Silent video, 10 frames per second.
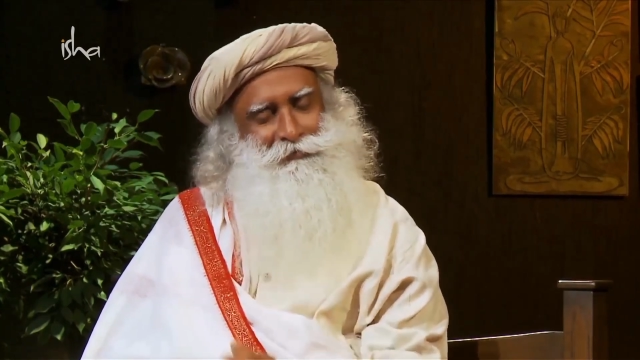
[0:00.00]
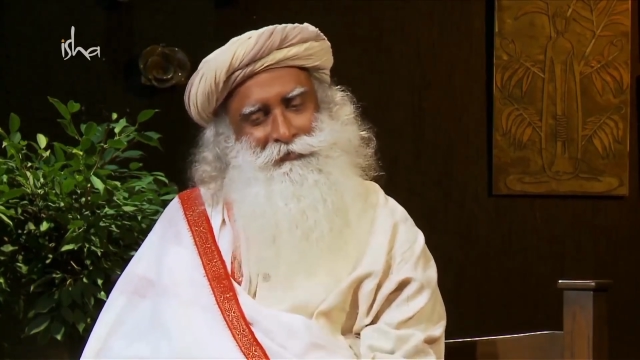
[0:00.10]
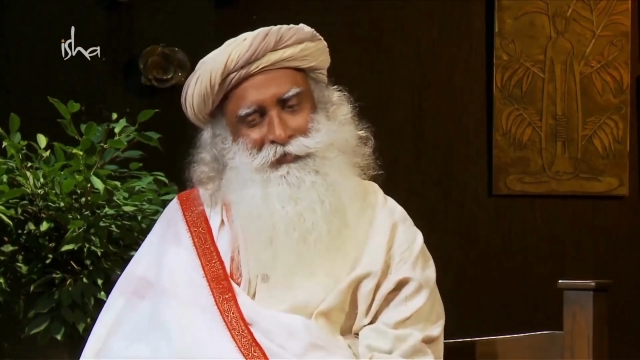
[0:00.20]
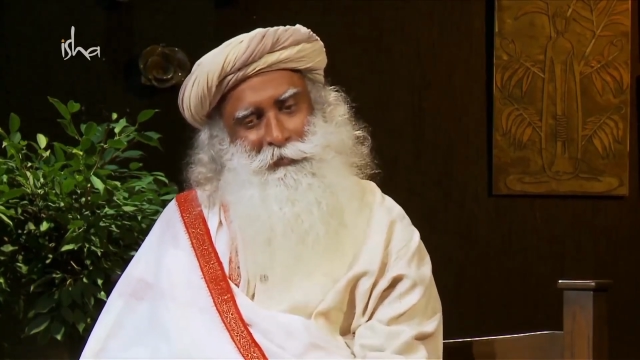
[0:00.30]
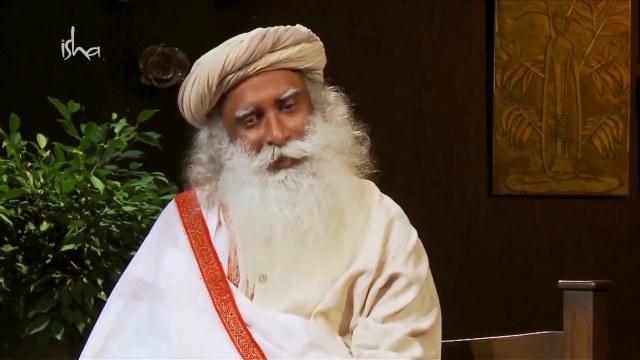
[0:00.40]

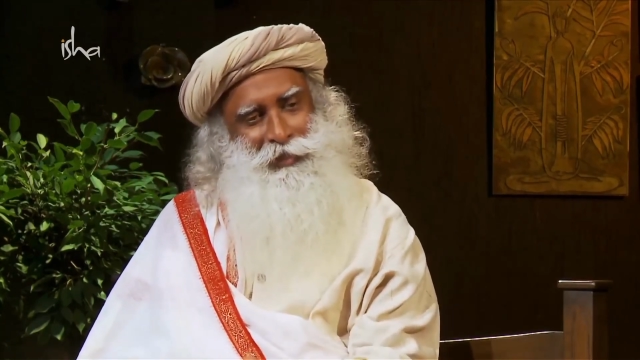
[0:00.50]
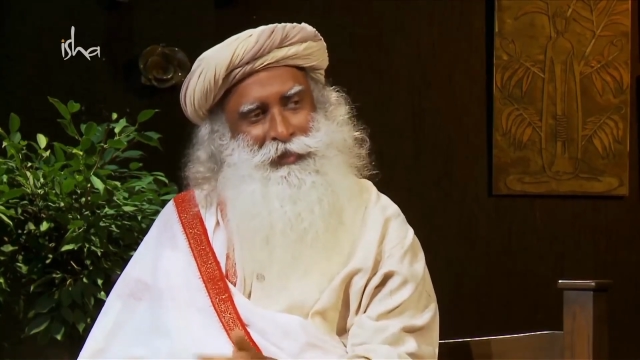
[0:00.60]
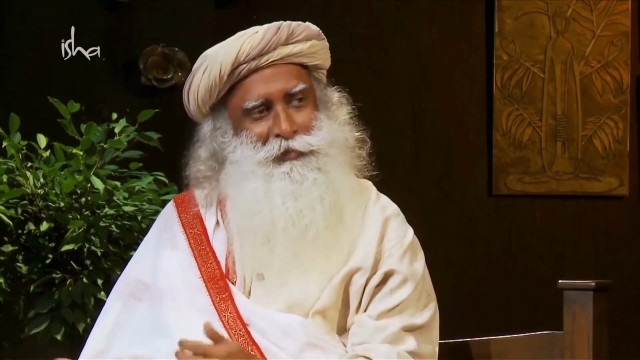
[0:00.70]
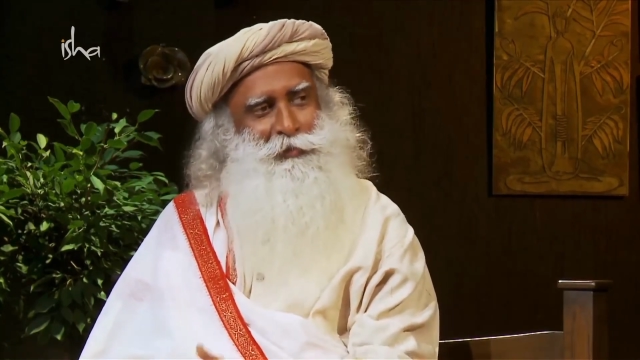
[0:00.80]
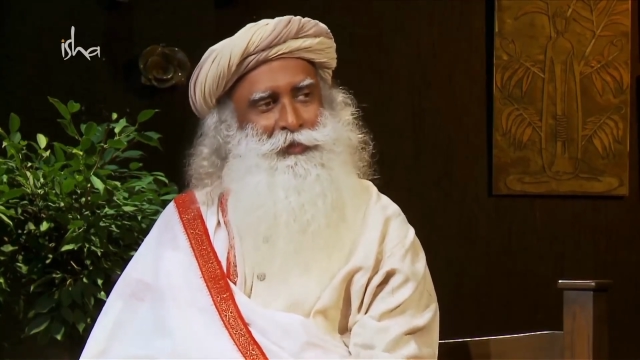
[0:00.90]
Somebody
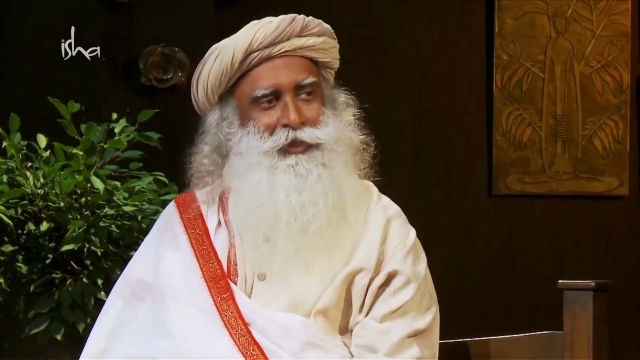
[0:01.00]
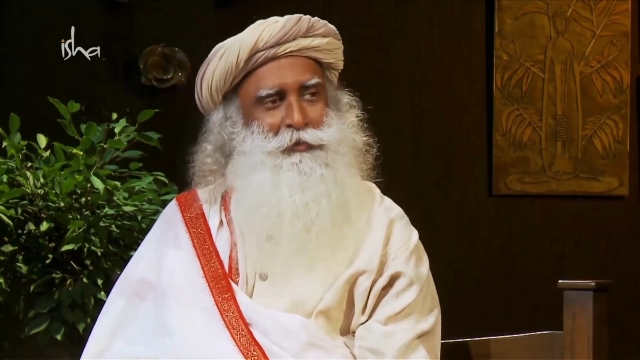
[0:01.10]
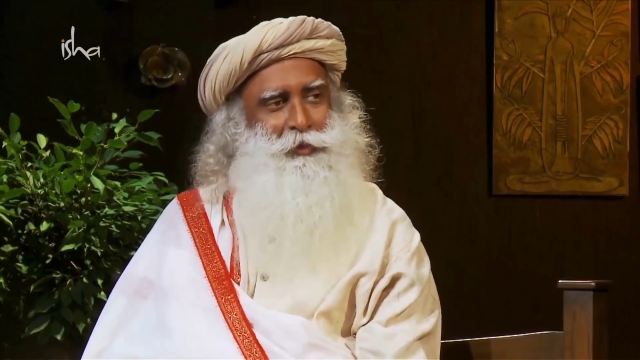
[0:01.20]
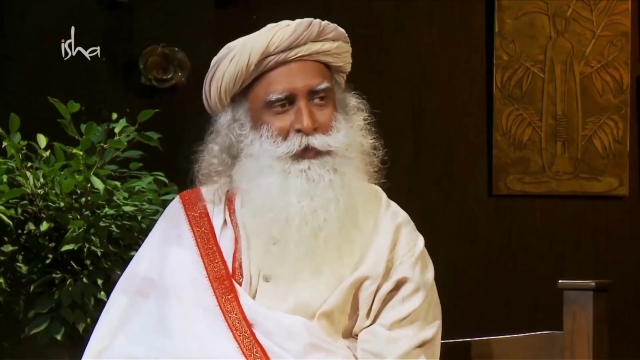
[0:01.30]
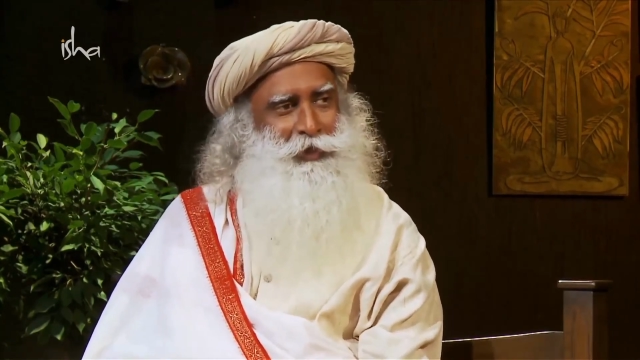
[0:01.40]
else who seems
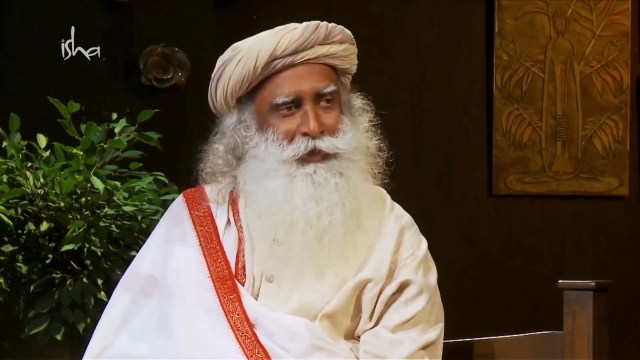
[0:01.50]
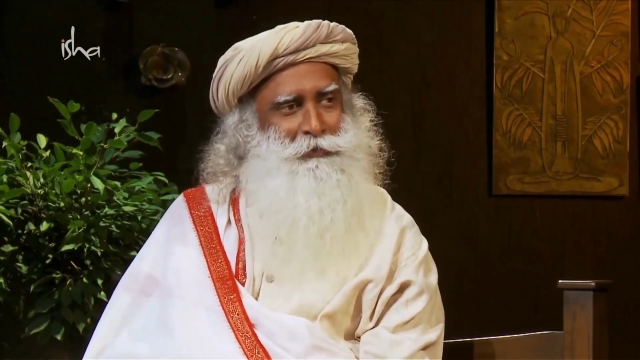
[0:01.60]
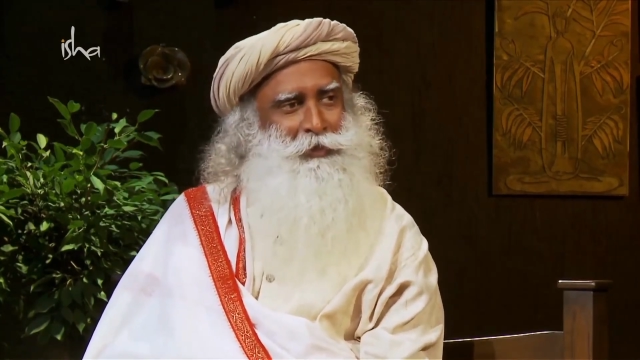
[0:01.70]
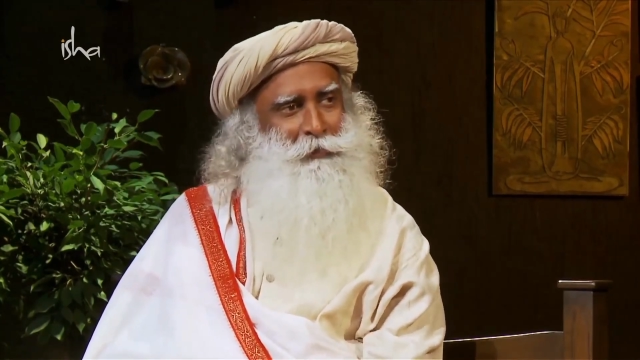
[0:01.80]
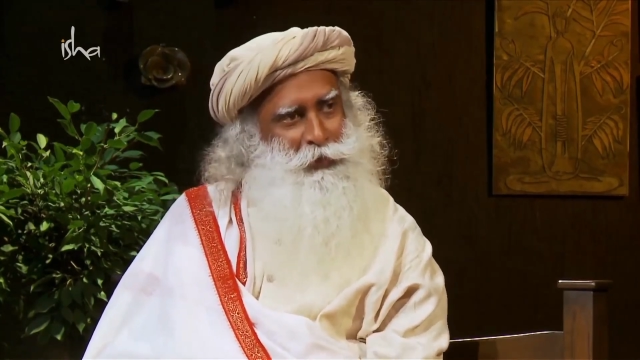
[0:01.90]
to be
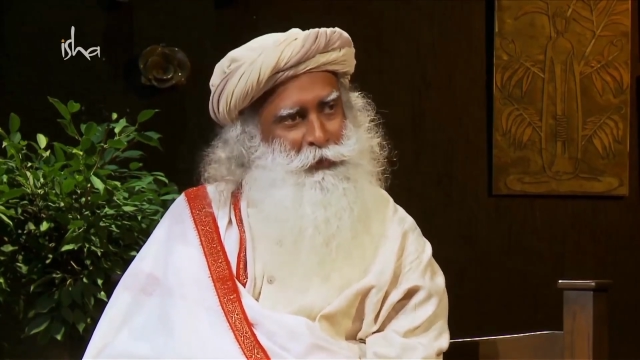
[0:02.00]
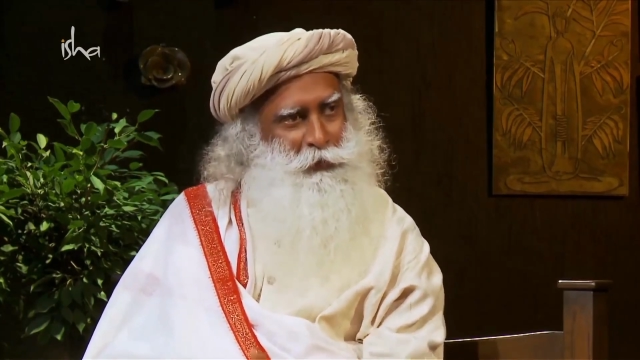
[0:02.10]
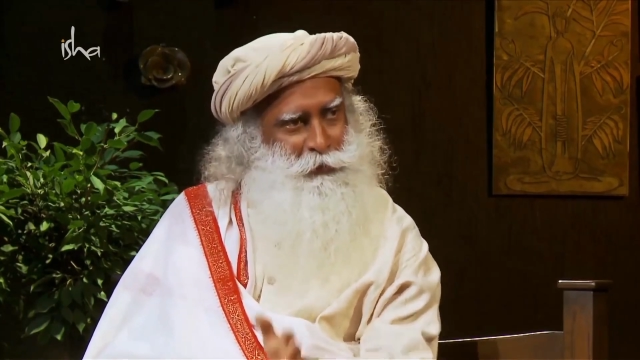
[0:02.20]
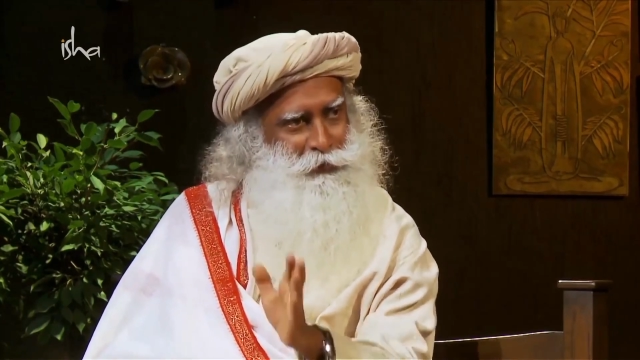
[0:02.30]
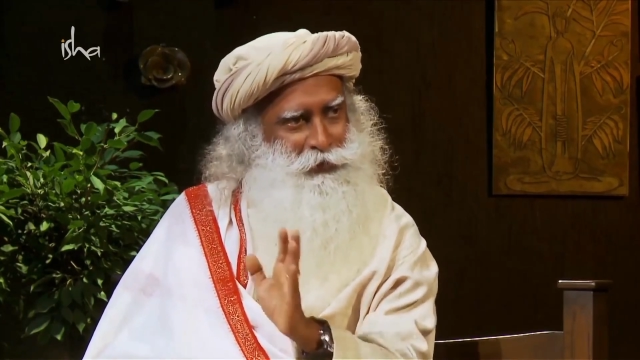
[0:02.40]
clumsy may
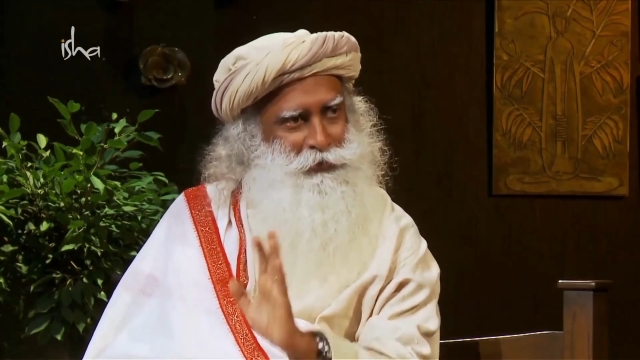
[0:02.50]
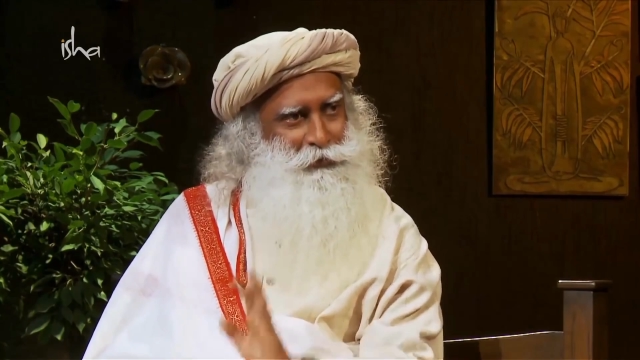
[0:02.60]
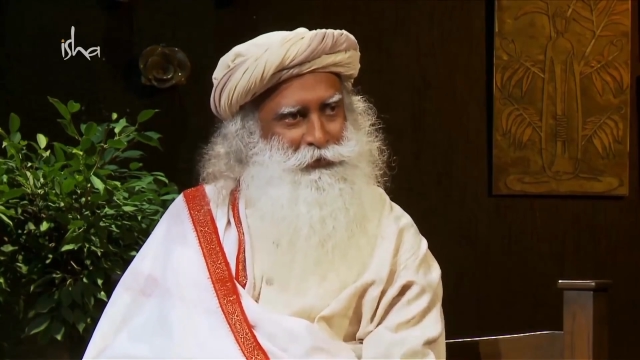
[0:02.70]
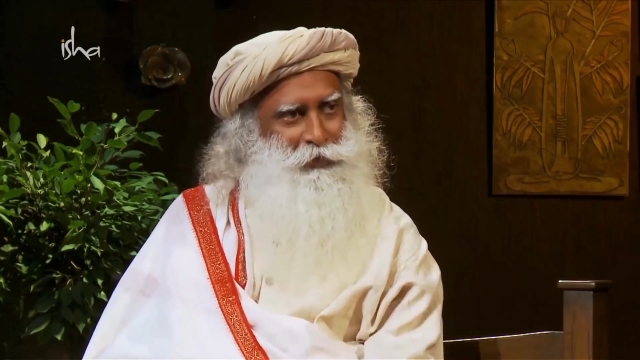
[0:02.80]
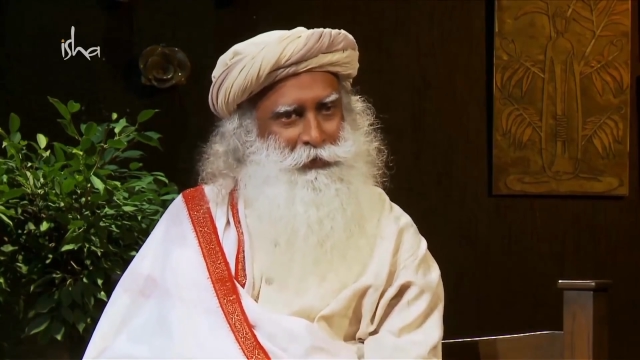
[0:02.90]
grow
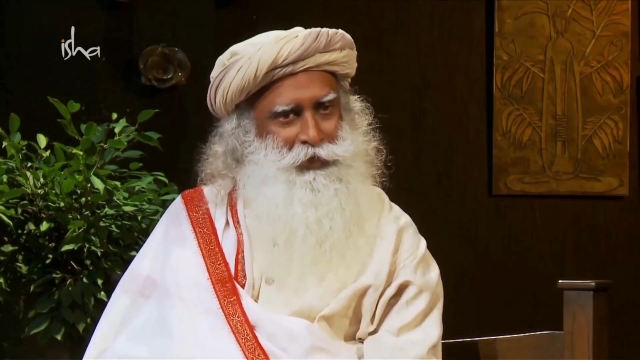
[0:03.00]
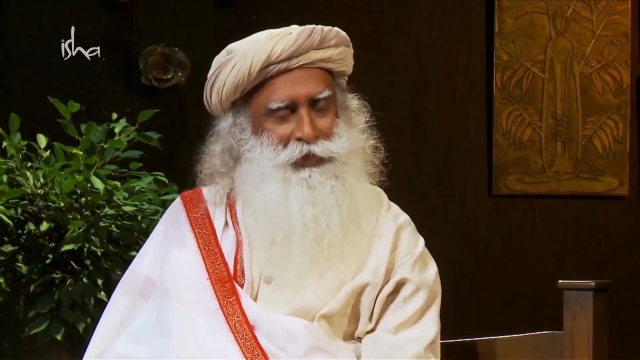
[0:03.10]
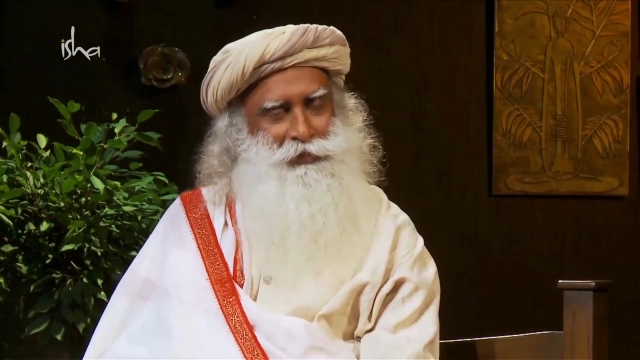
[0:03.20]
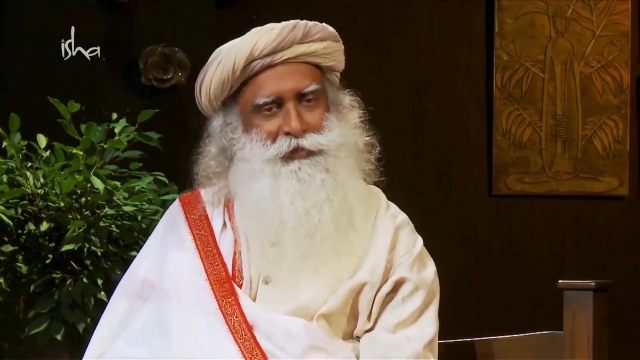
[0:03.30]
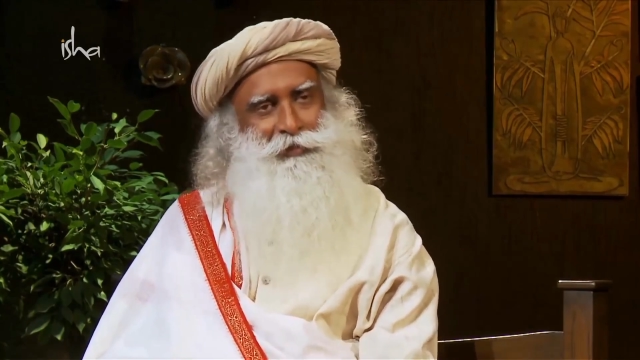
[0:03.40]
into something
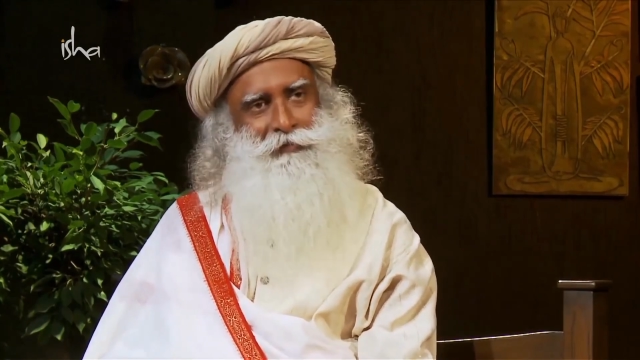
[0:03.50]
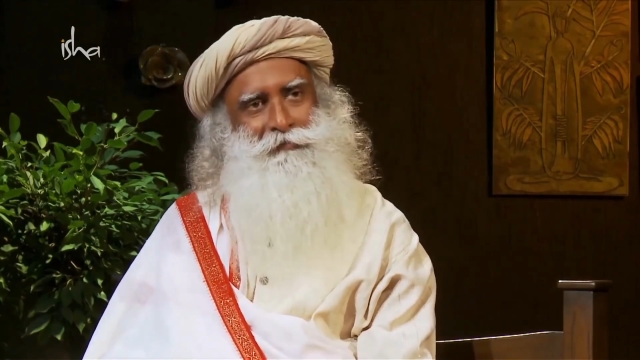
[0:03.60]
else.